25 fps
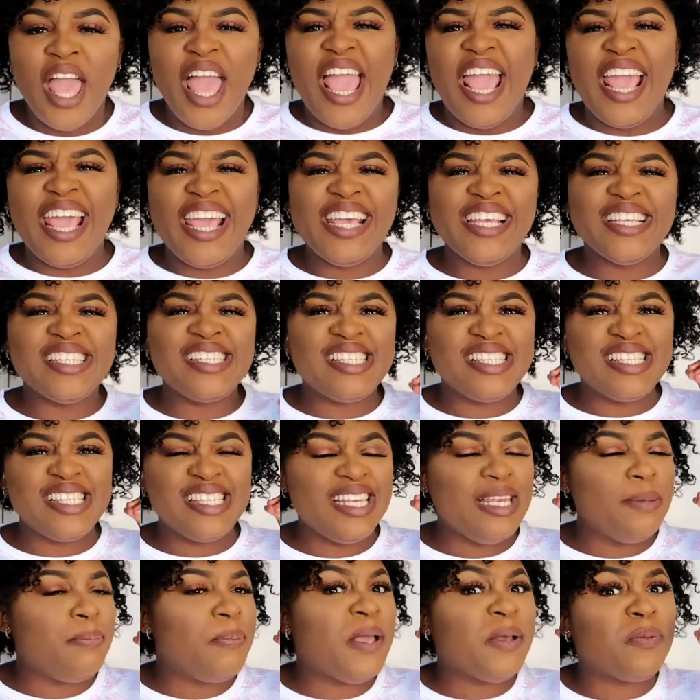it is,
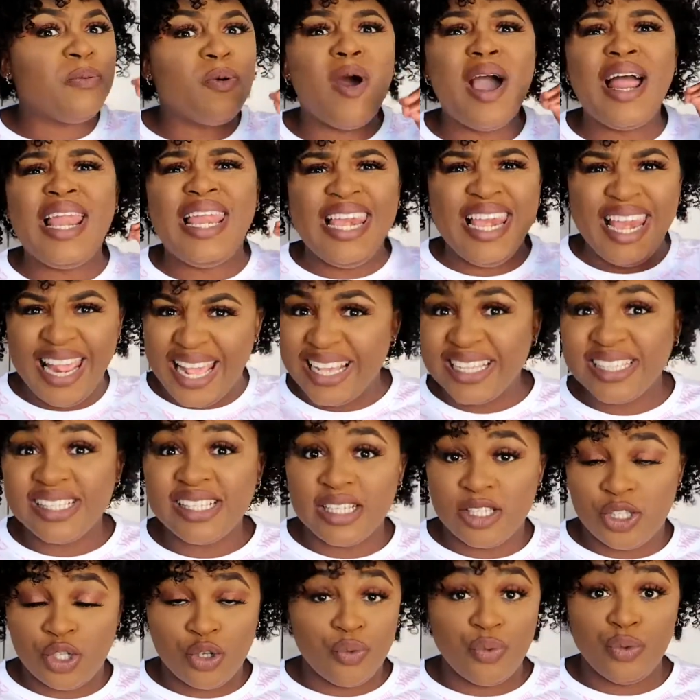people are
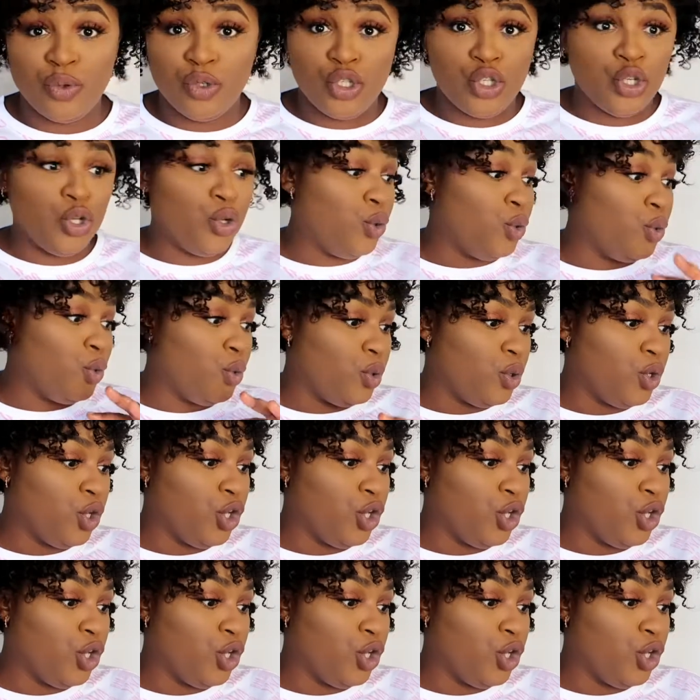lazy to to